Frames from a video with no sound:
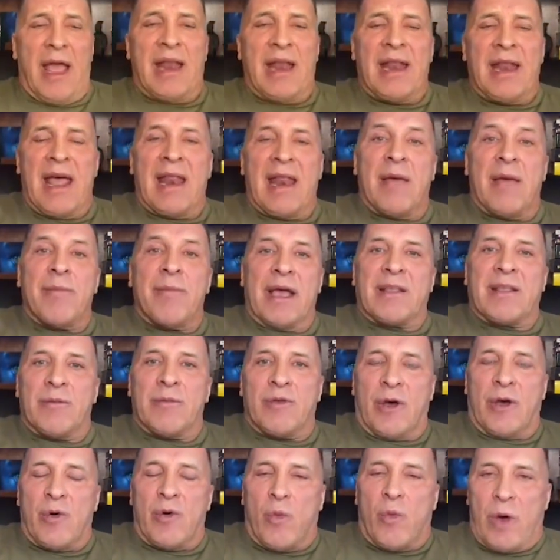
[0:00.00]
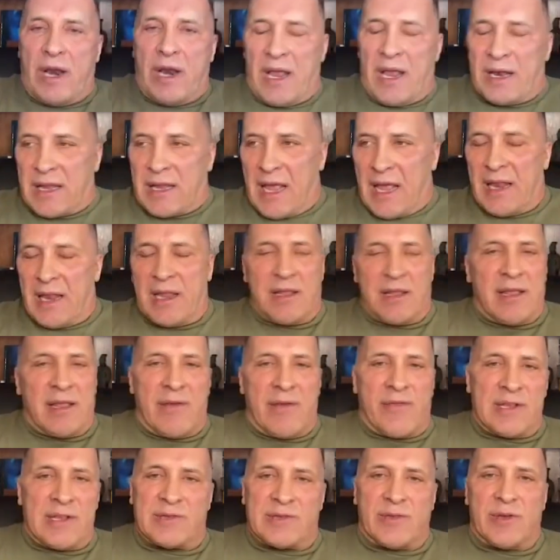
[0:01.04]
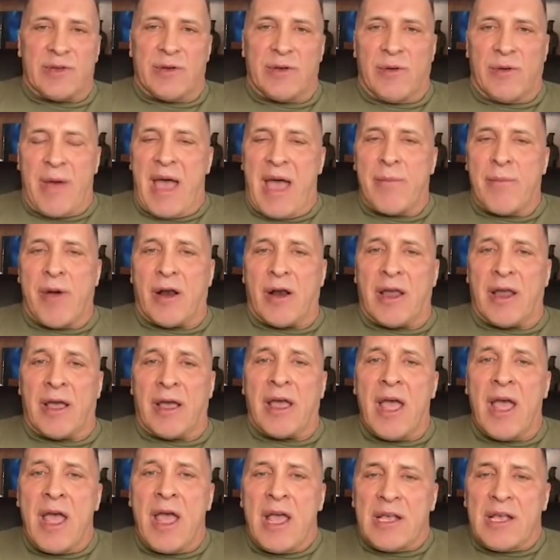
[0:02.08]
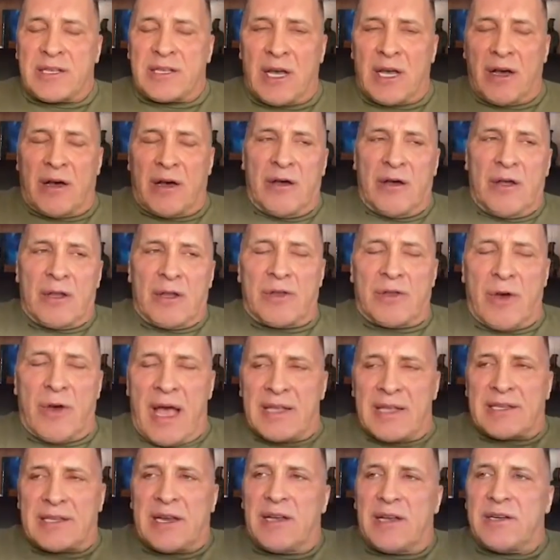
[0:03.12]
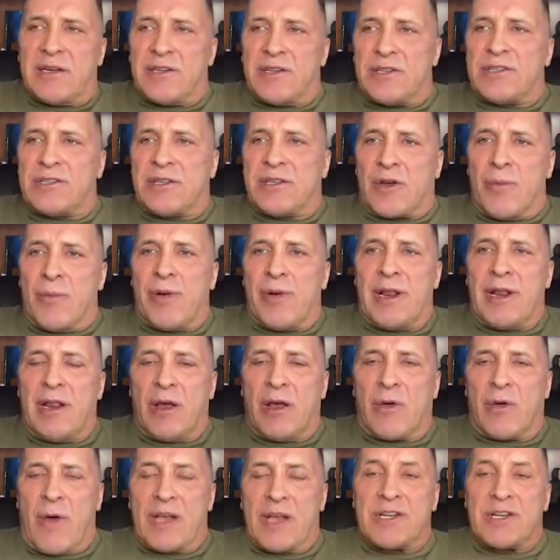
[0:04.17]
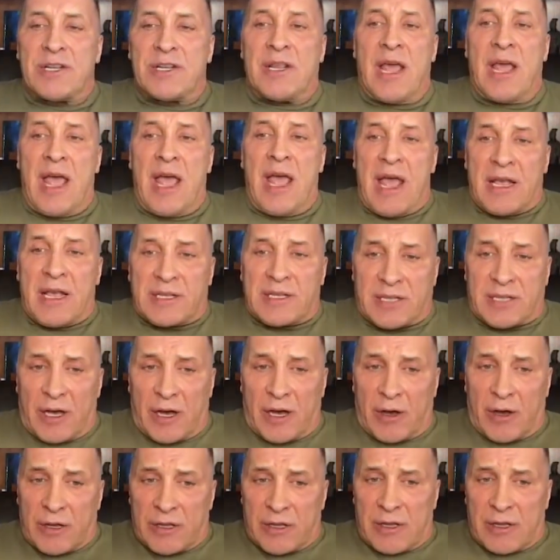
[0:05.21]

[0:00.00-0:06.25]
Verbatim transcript: and then I make them do it with it. And the difference was my modeling. So to answer just completely a question, so